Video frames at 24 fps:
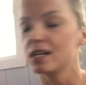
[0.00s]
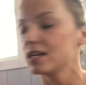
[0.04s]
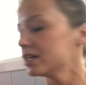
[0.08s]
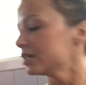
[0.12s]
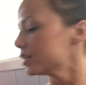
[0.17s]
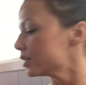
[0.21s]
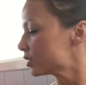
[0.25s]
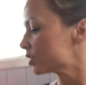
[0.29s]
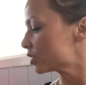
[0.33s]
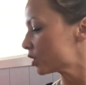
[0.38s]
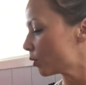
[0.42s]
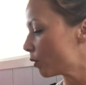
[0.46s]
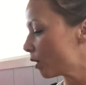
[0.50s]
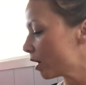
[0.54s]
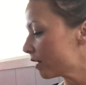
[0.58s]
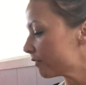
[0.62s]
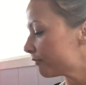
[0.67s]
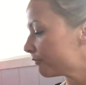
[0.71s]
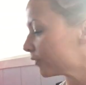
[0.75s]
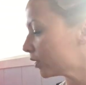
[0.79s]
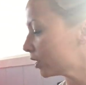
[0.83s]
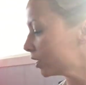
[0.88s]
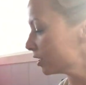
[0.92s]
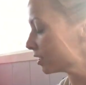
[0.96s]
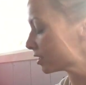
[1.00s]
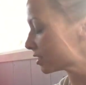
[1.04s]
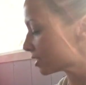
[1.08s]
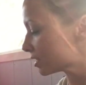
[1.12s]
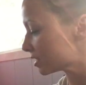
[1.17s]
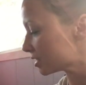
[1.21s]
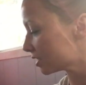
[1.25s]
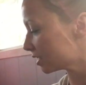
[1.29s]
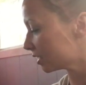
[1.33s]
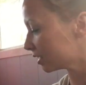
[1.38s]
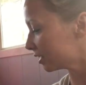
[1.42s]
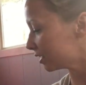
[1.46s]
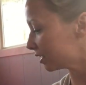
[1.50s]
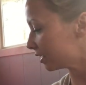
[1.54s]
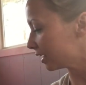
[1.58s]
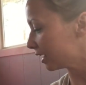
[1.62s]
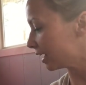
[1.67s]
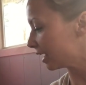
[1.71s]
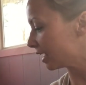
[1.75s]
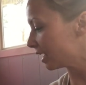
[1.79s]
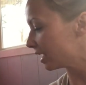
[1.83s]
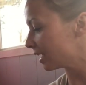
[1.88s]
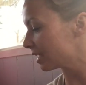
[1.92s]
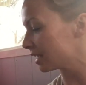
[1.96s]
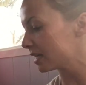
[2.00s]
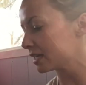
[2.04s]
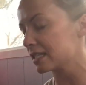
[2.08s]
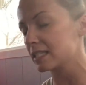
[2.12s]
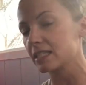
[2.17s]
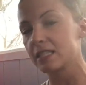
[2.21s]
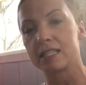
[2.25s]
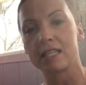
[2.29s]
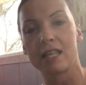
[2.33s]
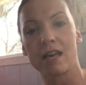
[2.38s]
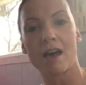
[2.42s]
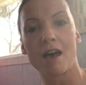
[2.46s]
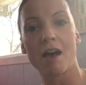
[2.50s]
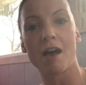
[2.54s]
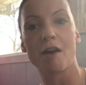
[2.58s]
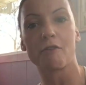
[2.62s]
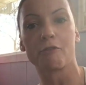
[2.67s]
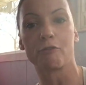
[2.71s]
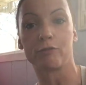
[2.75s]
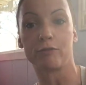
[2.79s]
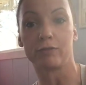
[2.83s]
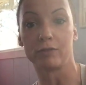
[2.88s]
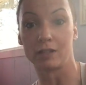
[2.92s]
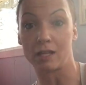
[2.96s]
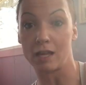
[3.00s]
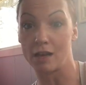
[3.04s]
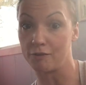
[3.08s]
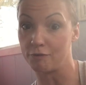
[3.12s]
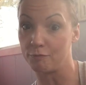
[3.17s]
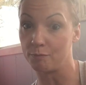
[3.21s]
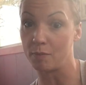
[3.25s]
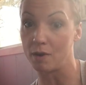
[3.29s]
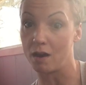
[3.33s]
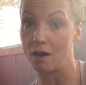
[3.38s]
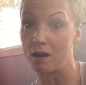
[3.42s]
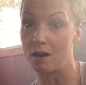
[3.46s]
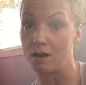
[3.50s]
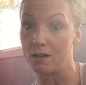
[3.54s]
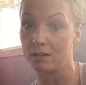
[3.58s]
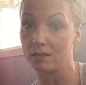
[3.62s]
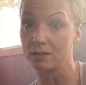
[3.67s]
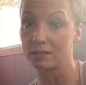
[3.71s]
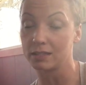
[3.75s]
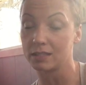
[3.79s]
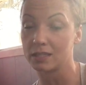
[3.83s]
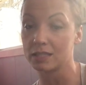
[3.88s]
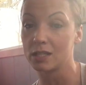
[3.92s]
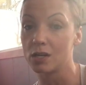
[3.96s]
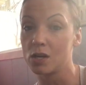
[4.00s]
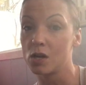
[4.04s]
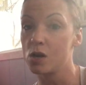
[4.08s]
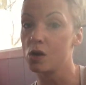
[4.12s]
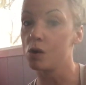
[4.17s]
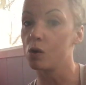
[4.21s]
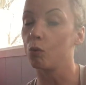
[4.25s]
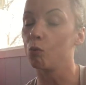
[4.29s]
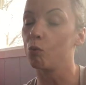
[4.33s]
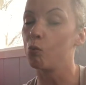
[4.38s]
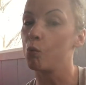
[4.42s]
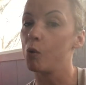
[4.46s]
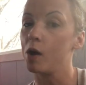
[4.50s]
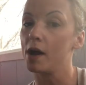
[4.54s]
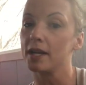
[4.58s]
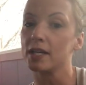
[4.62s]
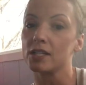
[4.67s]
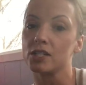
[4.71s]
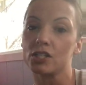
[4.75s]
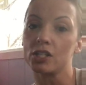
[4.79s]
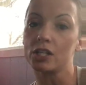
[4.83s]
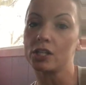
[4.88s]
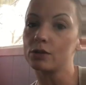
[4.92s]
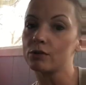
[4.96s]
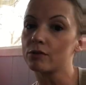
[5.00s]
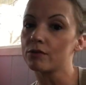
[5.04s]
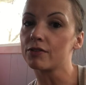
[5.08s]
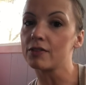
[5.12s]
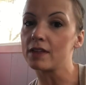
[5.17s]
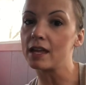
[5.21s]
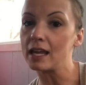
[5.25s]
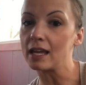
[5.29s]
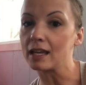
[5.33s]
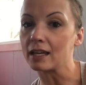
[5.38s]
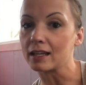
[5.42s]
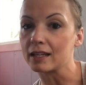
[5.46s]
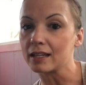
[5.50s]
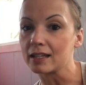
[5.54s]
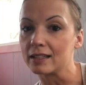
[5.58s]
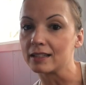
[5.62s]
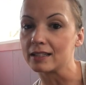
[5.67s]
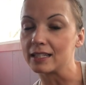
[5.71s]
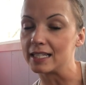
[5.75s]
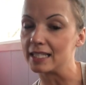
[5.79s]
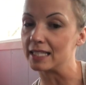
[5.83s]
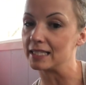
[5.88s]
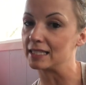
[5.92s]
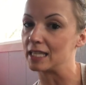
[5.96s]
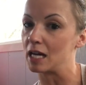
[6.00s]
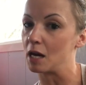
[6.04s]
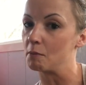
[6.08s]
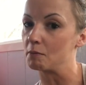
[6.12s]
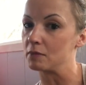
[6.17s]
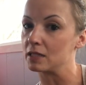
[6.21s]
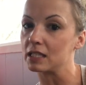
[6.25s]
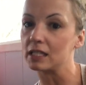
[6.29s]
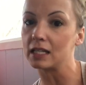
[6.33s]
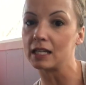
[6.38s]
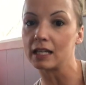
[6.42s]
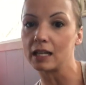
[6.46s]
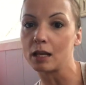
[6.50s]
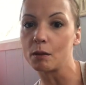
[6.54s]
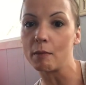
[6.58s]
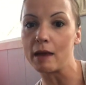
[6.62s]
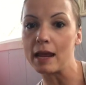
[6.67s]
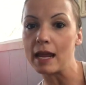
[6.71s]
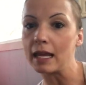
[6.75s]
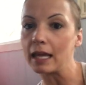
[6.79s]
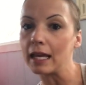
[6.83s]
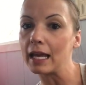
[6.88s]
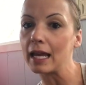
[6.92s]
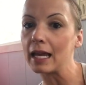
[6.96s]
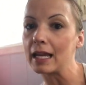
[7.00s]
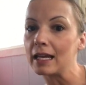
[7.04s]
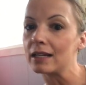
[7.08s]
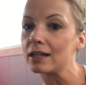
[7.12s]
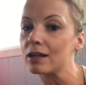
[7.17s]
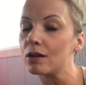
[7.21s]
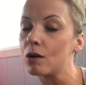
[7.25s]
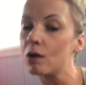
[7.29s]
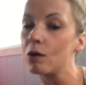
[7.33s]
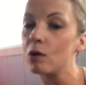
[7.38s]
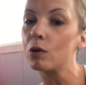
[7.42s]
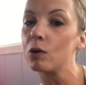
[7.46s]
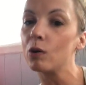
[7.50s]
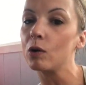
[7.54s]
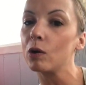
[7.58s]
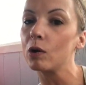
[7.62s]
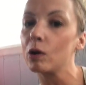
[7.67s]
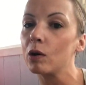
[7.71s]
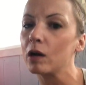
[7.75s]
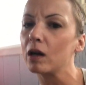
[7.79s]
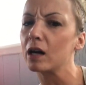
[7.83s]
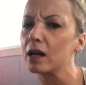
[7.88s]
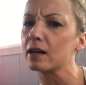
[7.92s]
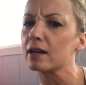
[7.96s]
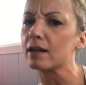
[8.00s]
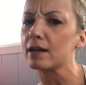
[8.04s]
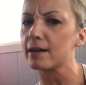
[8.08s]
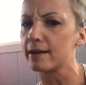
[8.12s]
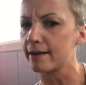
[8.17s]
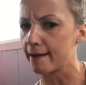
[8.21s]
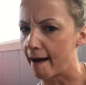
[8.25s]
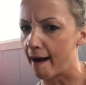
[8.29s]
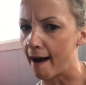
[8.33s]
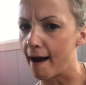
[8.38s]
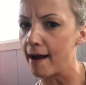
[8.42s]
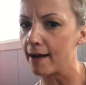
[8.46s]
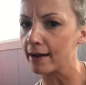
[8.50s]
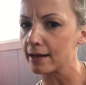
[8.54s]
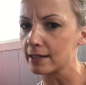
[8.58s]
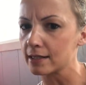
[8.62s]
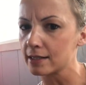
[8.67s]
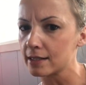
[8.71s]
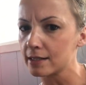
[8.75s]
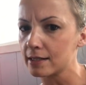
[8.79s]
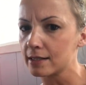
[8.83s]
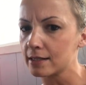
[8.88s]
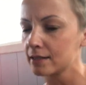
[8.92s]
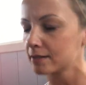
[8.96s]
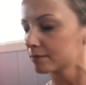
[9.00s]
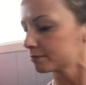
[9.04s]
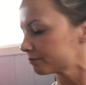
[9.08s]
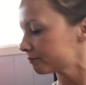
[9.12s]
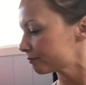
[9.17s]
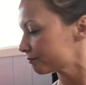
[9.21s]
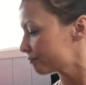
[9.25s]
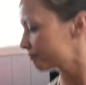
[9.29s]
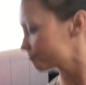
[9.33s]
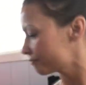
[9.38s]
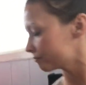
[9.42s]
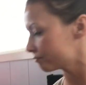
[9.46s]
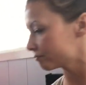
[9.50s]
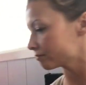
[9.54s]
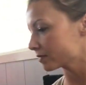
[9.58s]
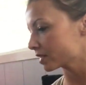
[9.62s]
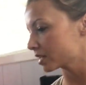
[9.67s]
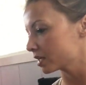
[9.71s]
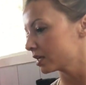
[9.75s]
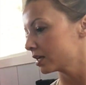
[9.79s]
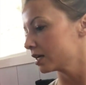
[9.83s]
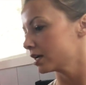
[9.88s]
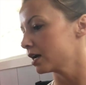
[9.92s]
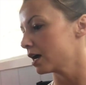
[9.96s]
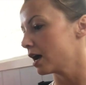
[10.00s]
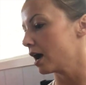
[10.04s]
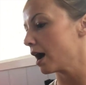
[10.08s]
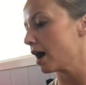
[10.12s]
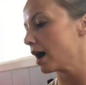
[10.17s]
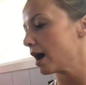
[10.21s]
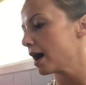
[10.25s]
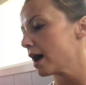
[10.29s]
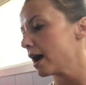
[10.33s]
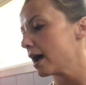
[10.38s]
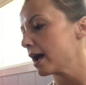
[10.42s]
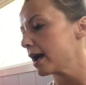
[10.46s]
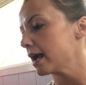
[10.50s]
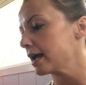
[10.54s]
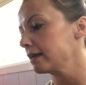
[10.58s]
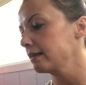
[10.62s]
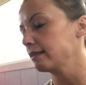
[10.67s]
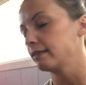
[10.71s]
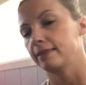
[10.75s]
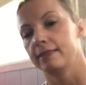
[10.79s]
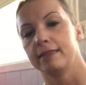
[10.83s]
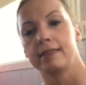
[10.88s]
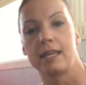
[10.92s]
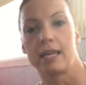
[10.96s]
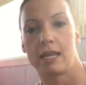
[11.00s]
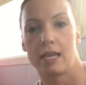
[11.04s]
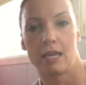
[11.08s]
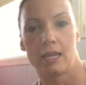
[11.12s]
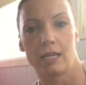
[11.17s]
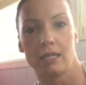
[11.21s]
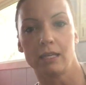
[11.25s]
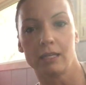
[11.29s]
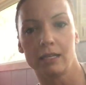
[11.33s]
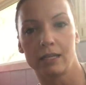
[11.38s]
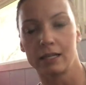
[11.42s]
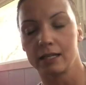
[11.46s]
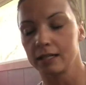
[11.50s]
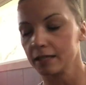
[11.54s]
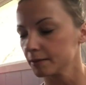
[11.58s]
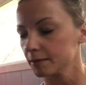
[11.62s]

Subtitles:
So our first is the fluff balls. What do you think? Is Humpty gonna make it or not? I think